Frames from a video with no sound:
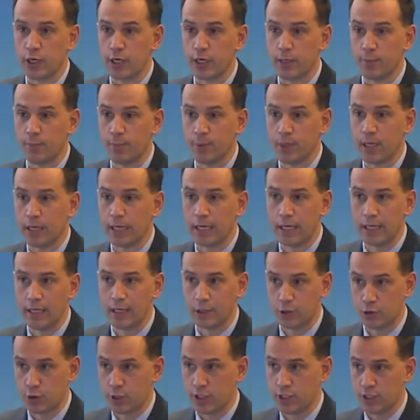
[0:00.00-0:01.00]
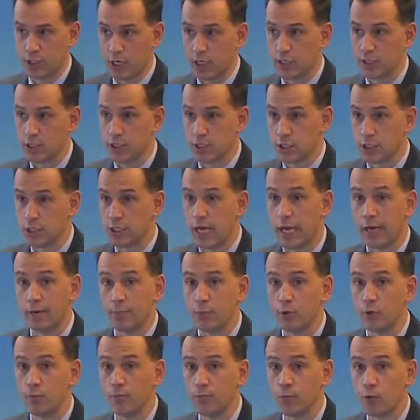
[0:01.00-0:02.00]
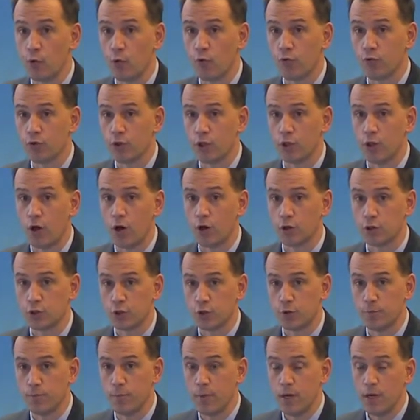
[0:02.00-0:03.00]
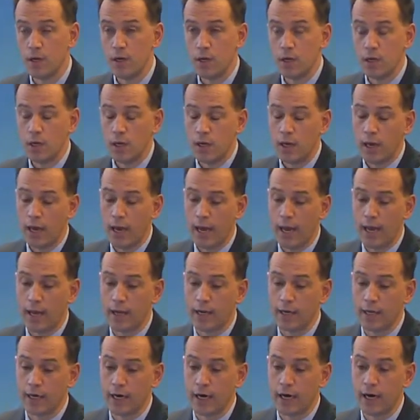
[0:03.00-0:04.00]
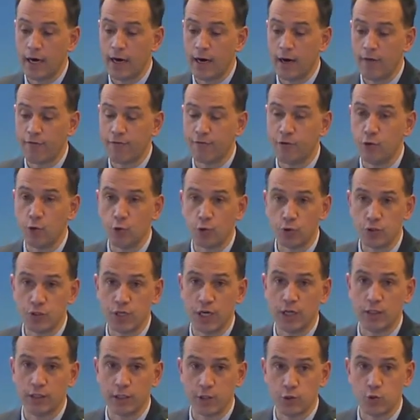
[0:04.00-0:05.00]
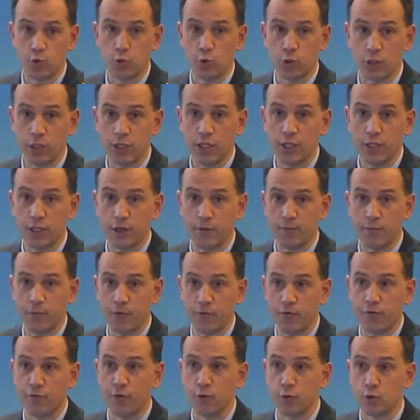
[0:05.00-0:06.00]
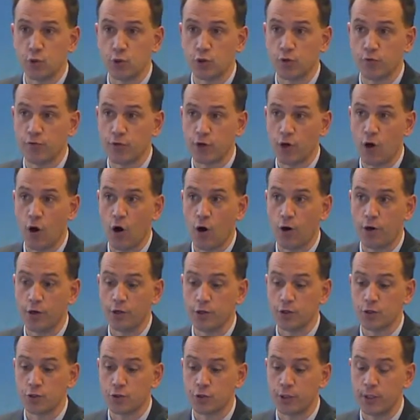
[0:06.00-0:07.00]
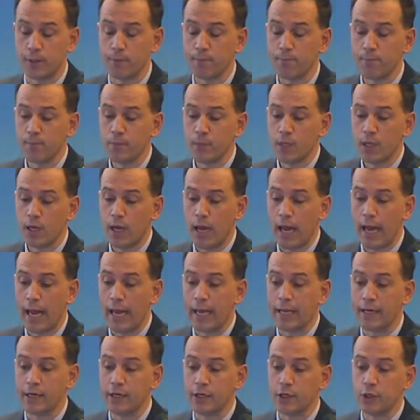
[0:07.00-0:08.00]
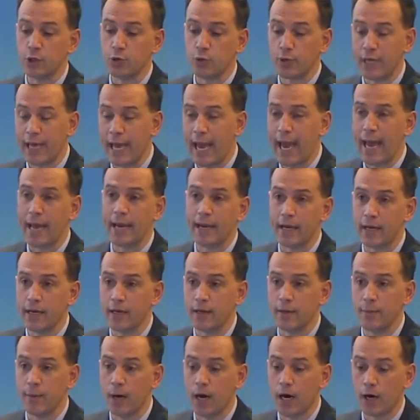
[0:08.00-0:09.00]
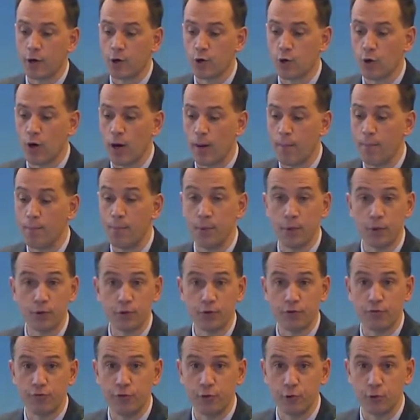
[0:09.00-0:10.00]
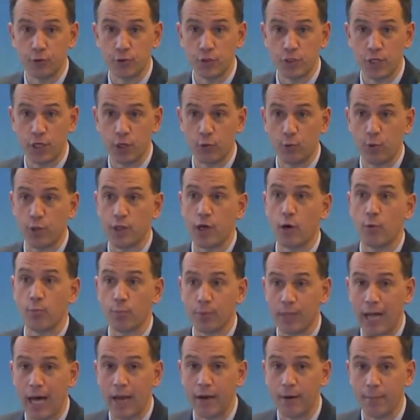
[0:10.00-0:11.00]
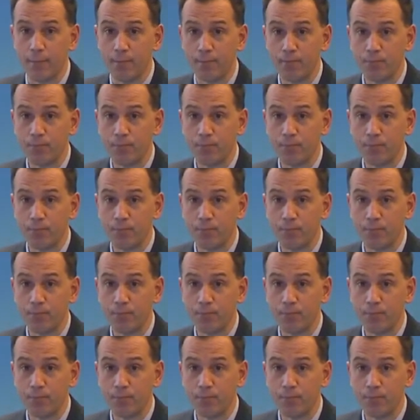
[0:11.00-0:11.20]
plug-in electric is unsustainable over the long term, and fuel cell is really the future of the car industry. And you can't build a fuel cell without platinum.